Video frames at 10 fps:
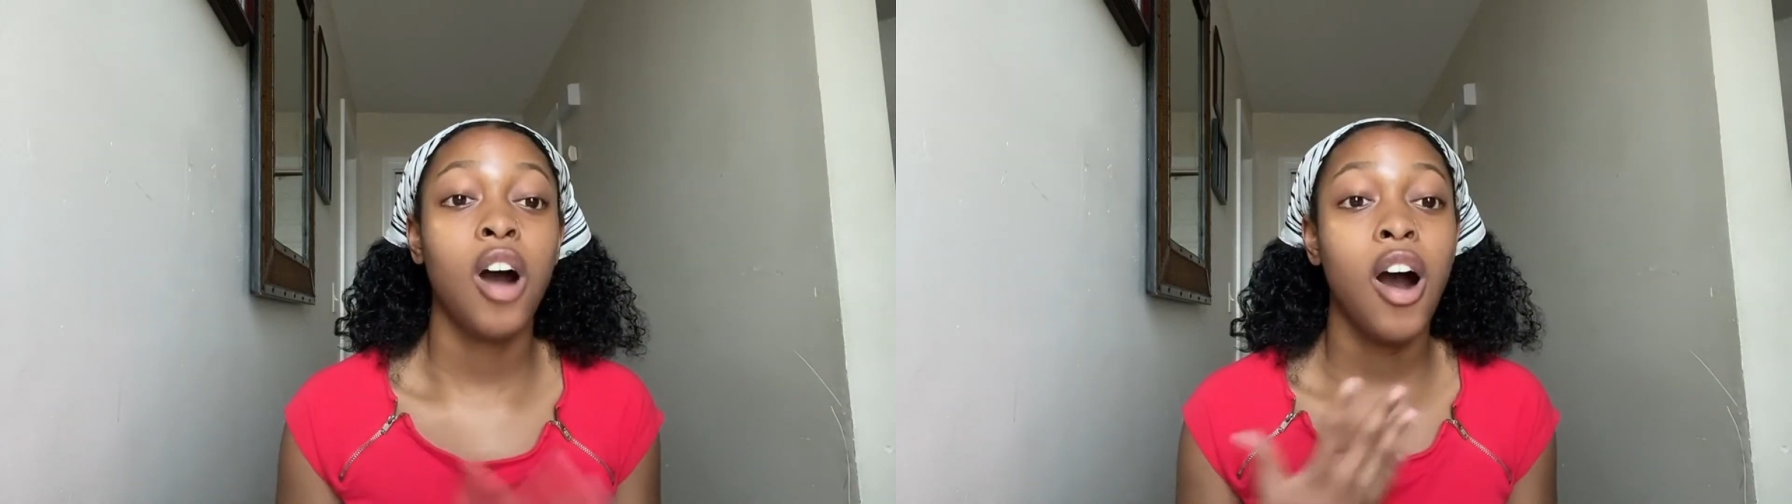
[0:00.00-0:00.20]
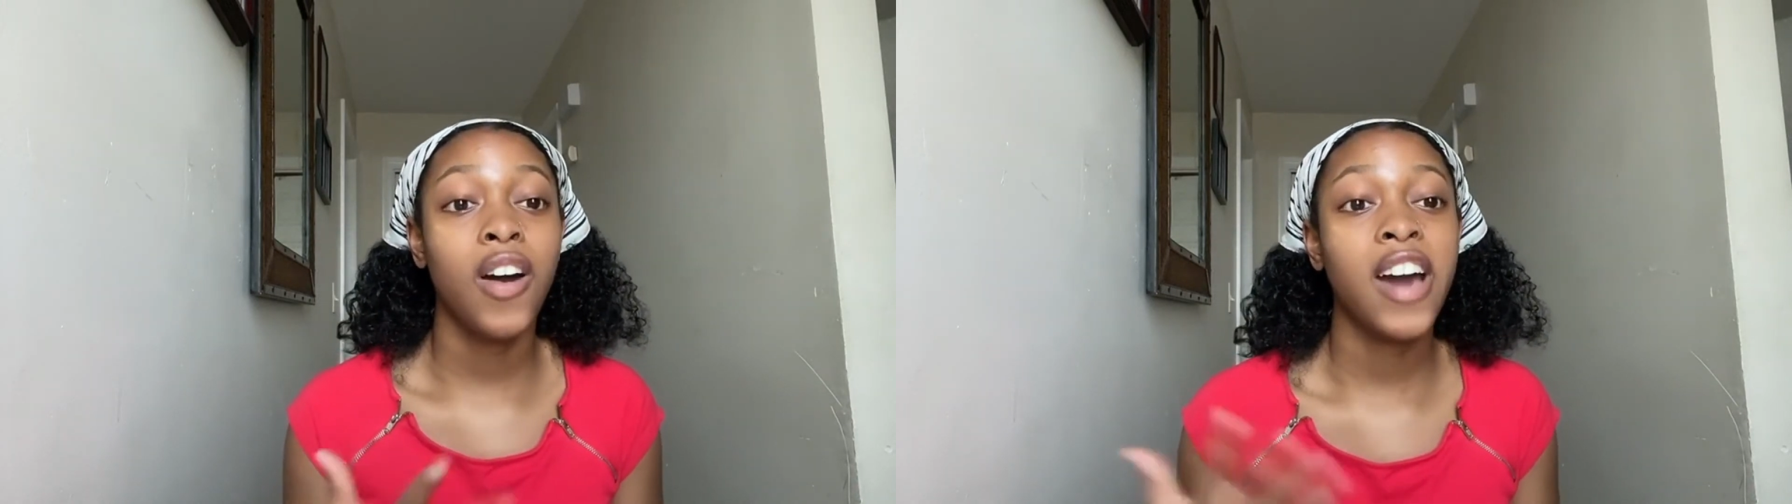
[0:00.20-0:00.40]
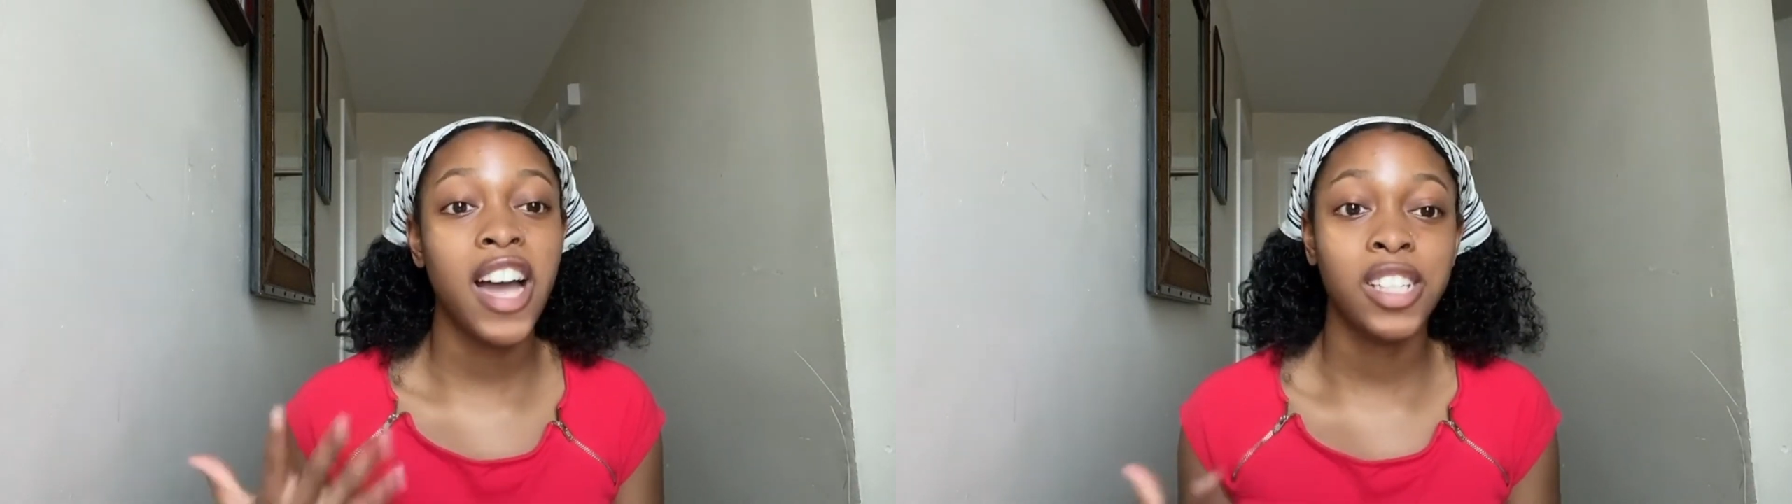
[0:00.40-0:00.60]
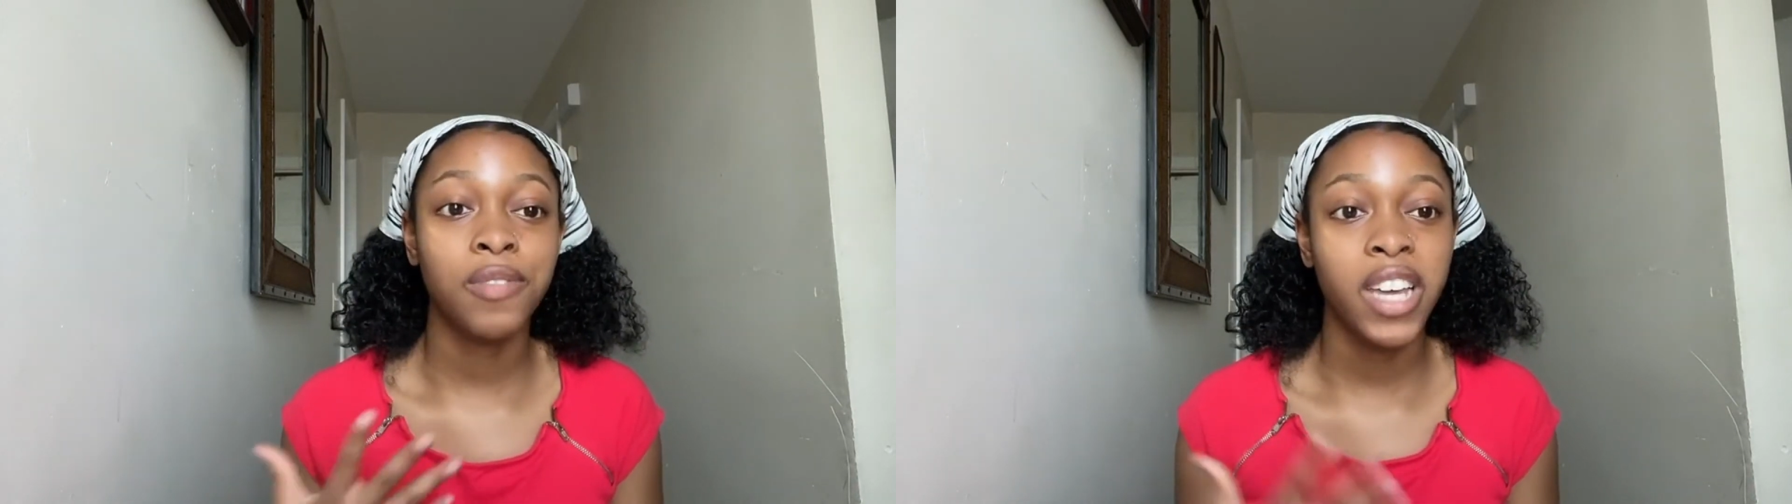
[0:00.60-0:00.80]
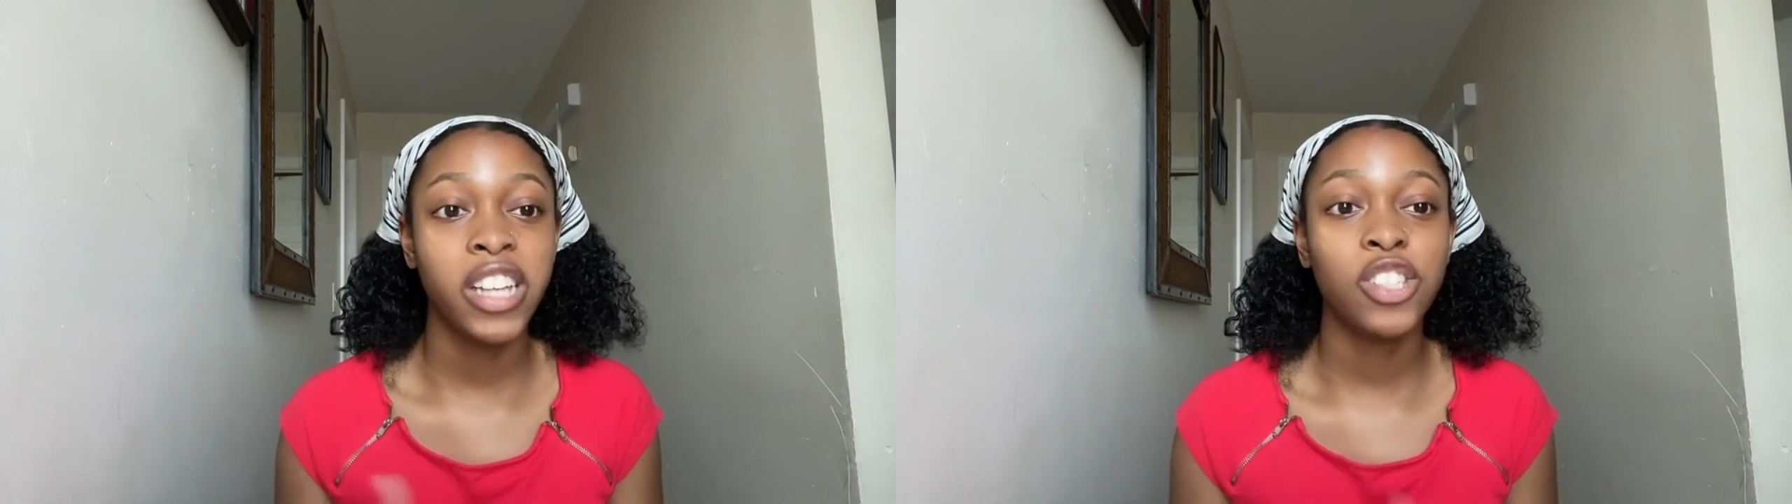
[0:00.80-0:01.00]
all kinds of
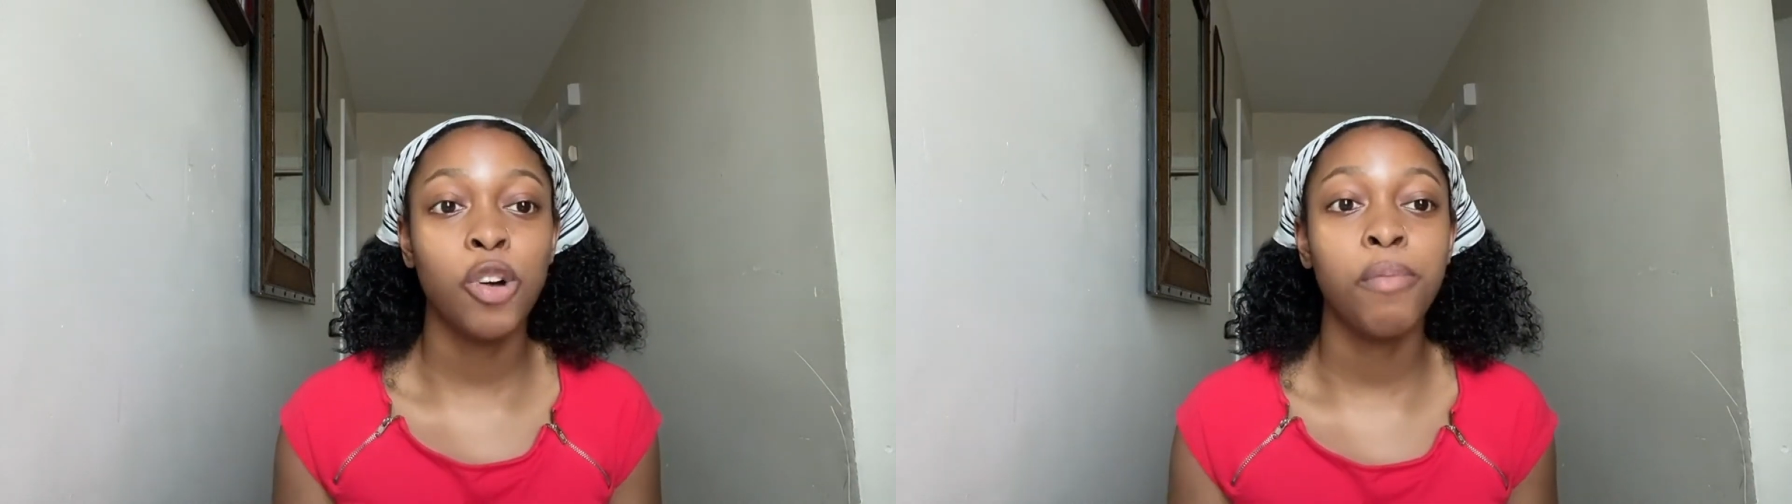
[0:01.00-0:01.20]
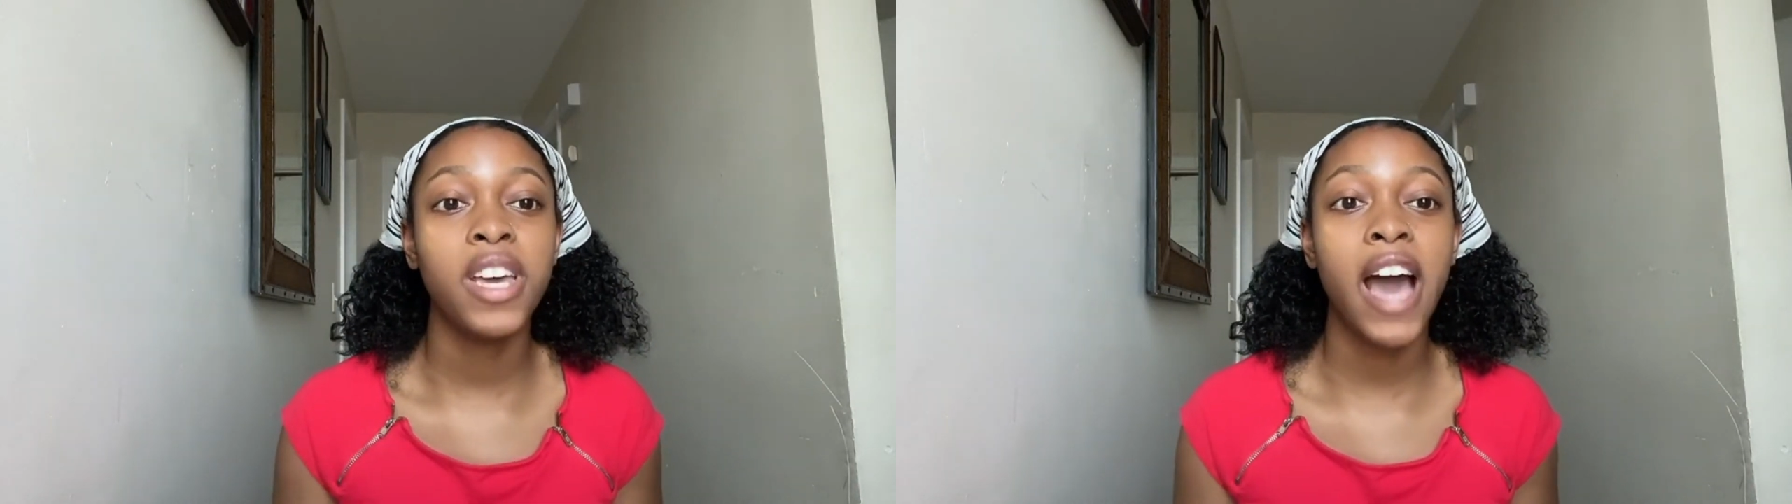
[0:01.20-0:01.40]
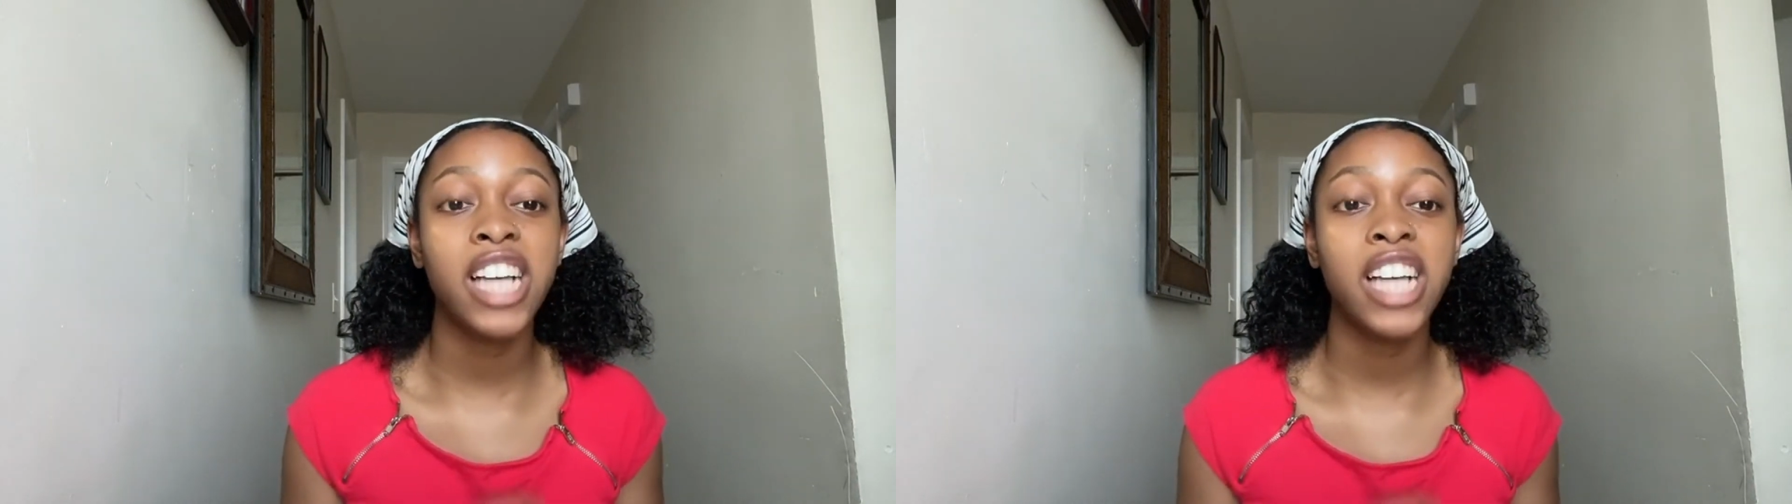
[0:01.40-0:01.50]
things so be as